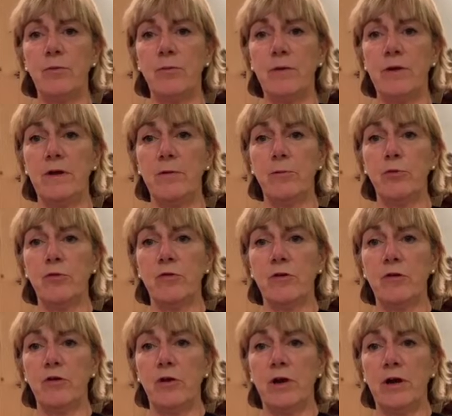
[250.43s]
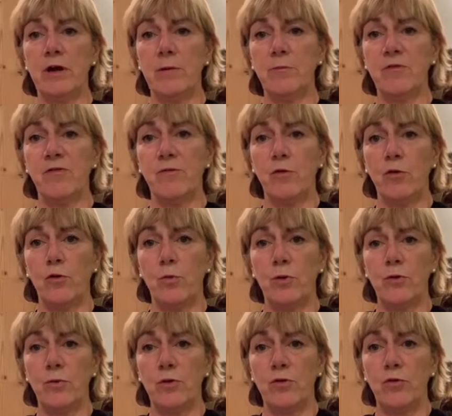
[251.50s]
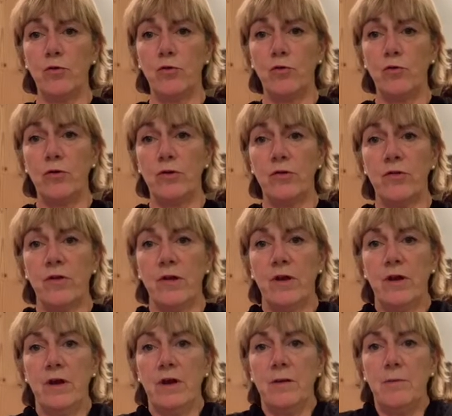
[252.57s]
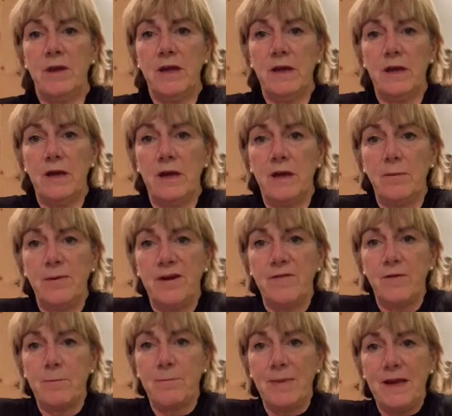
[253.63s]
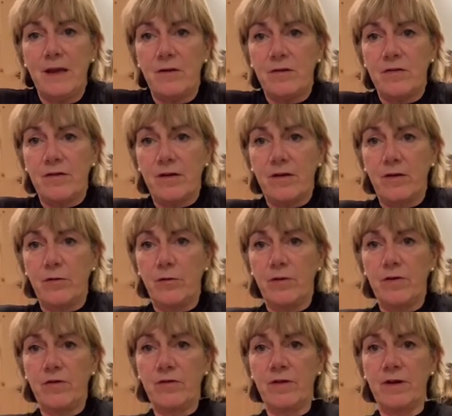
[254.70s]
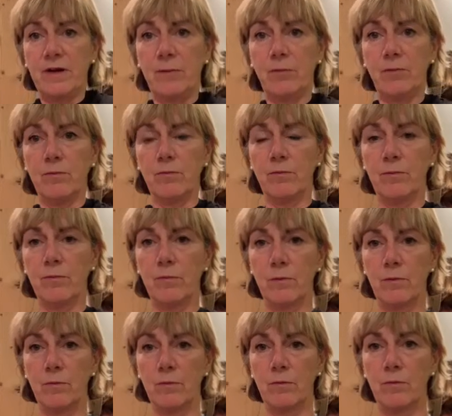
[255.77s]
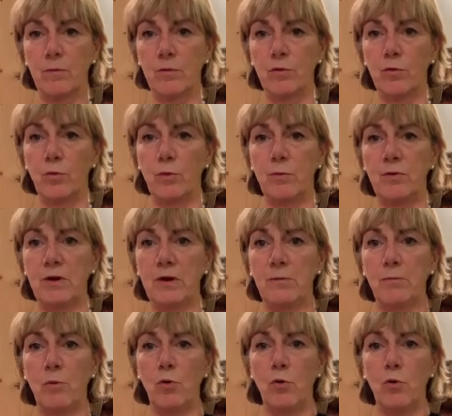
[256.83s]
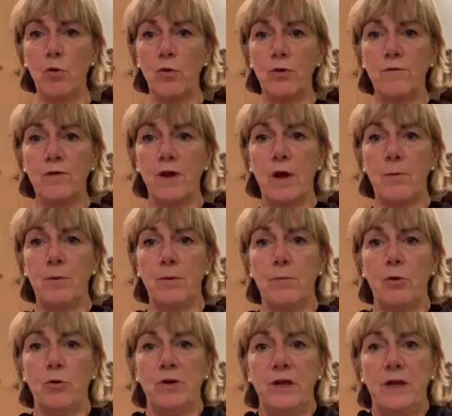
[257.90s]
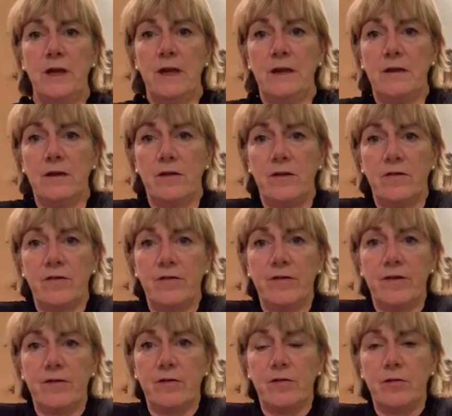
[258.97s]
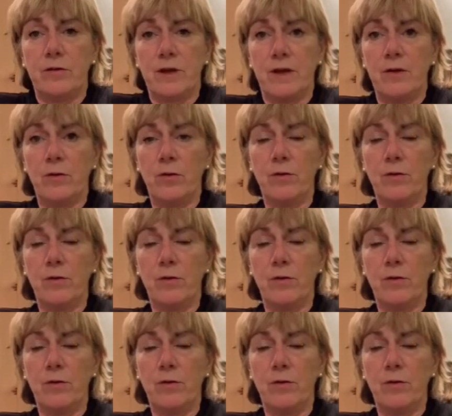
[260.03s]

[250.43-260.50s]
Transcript: elbows and your arms forward with your shoulders. Make it a little bit of a bigger circle this time. So we're bringing more of the upper body into this circle now.